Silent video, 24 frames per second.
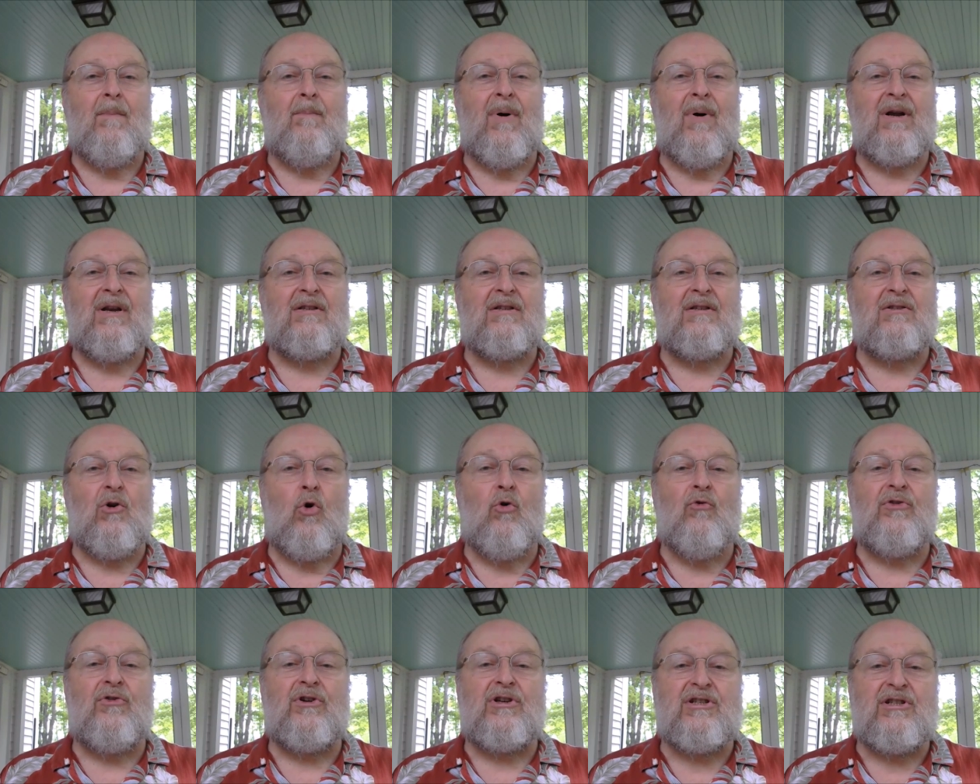but it's
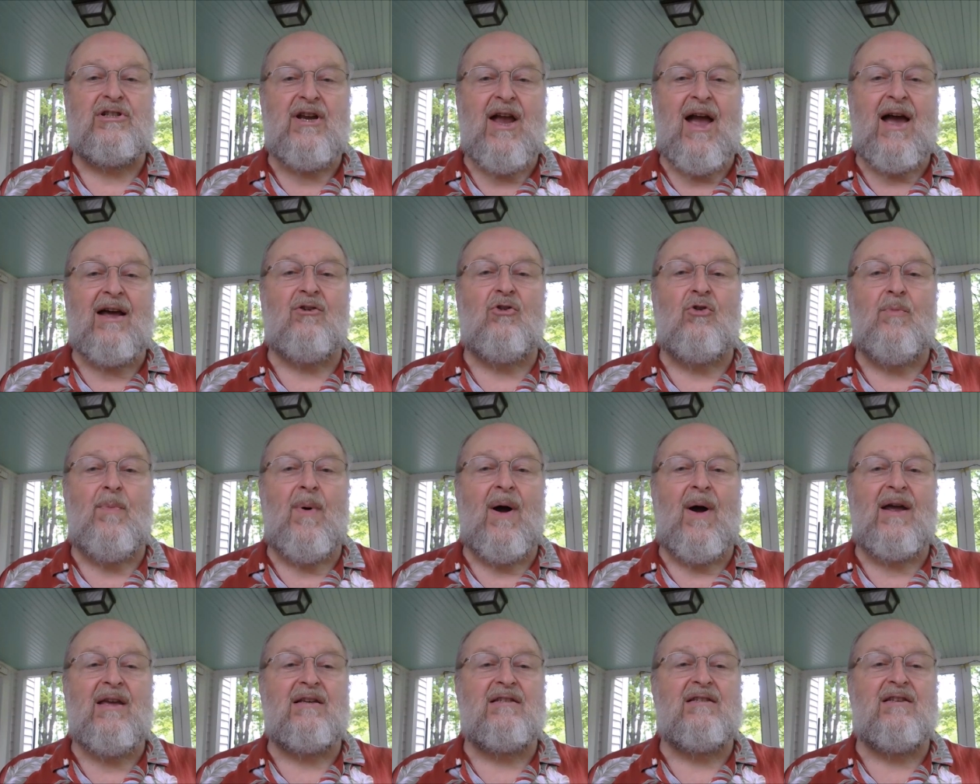overshadowed
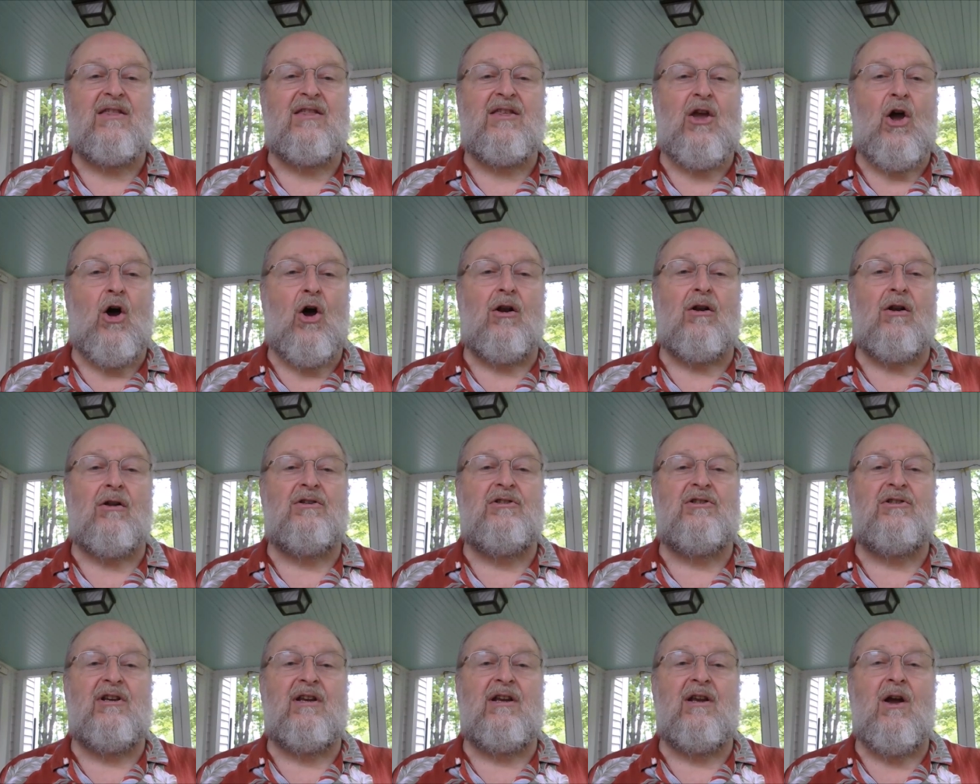by his
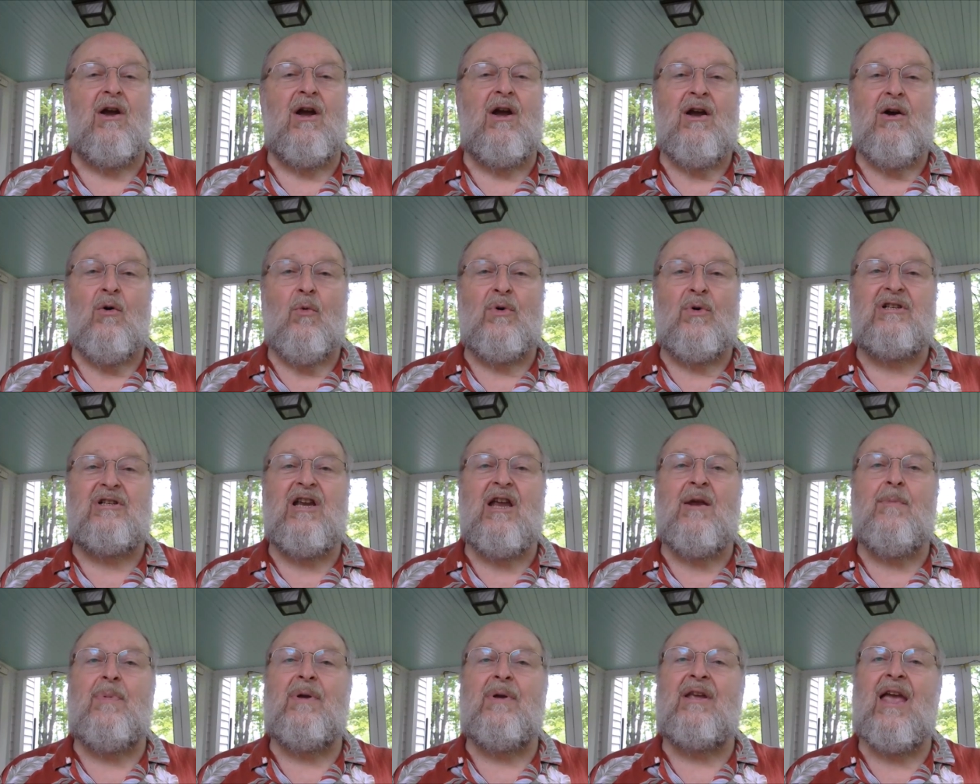theology, which
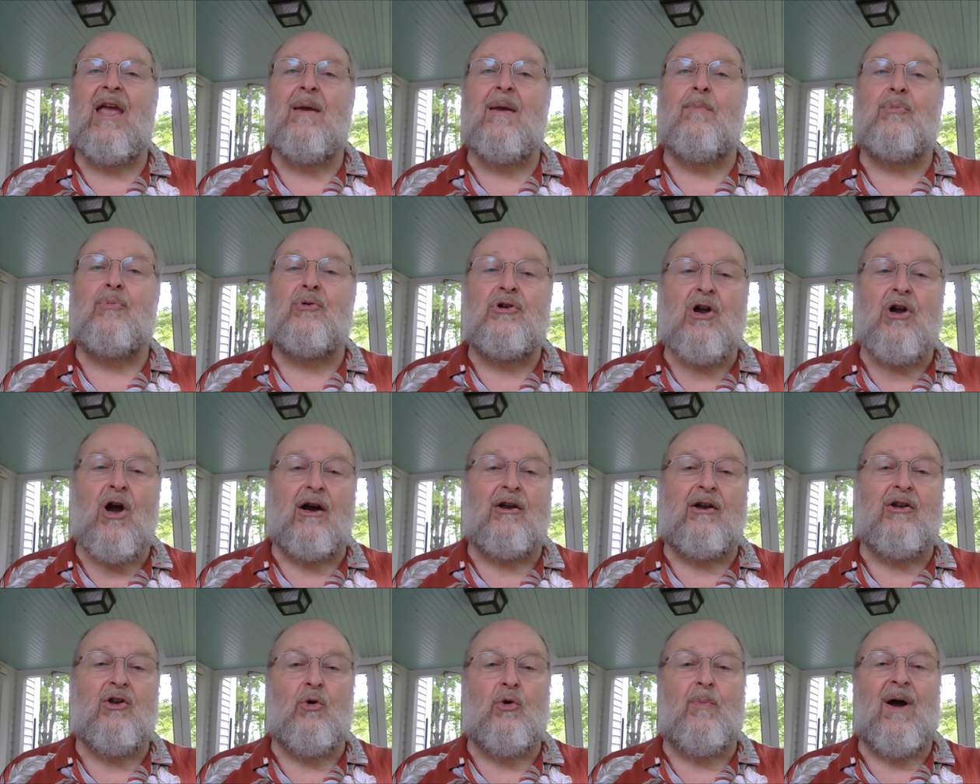he became
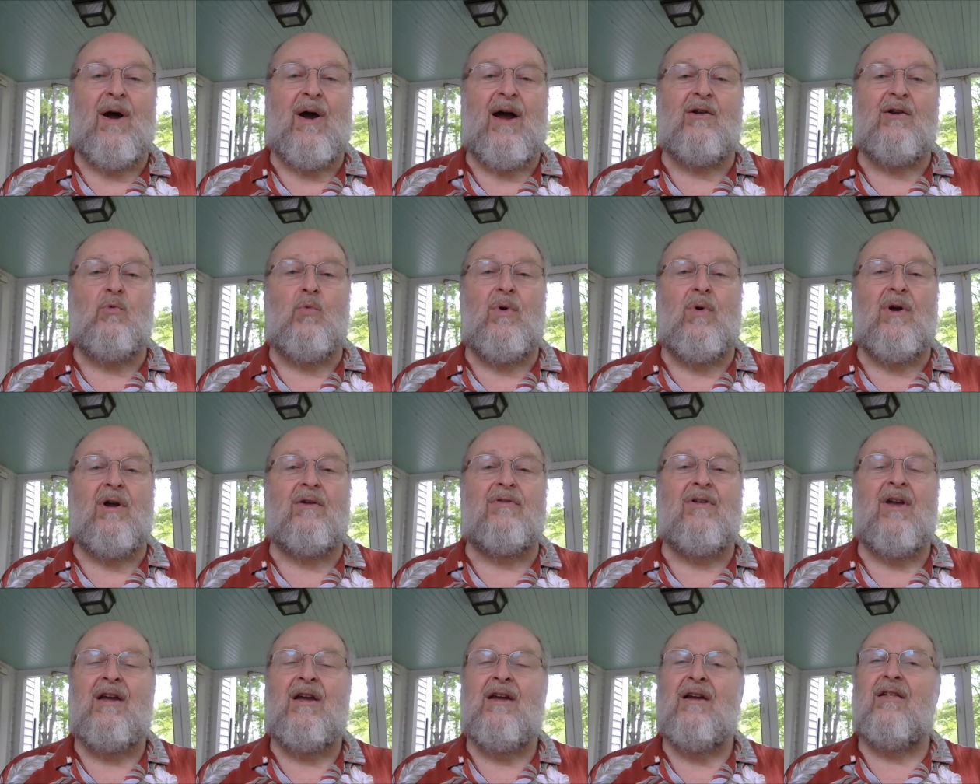preoccupied
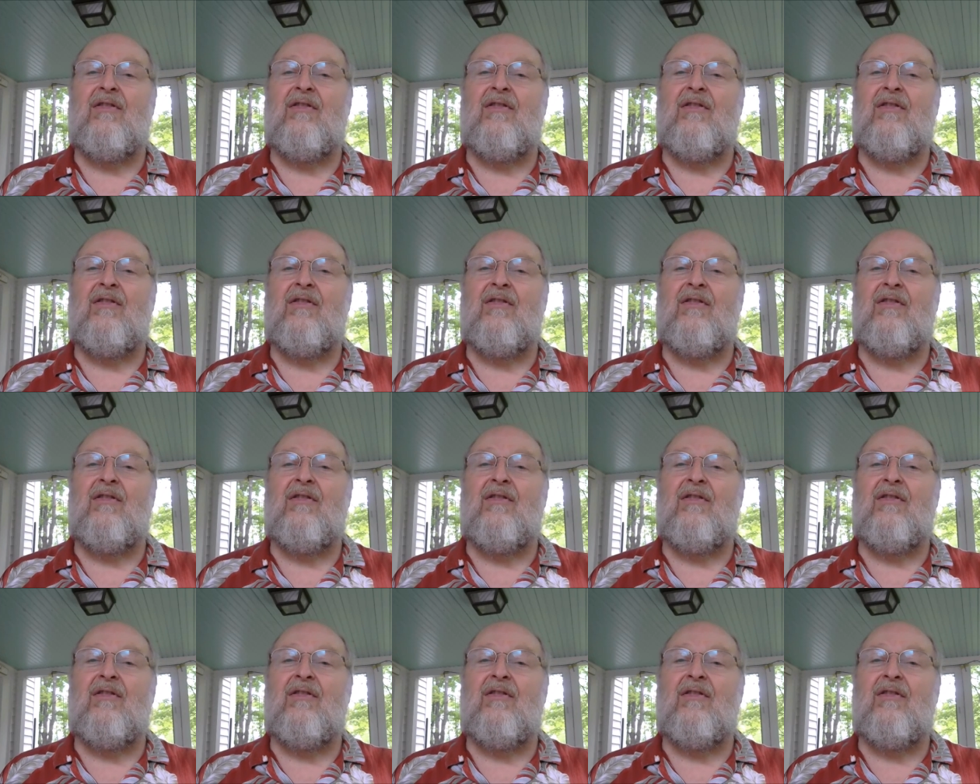with.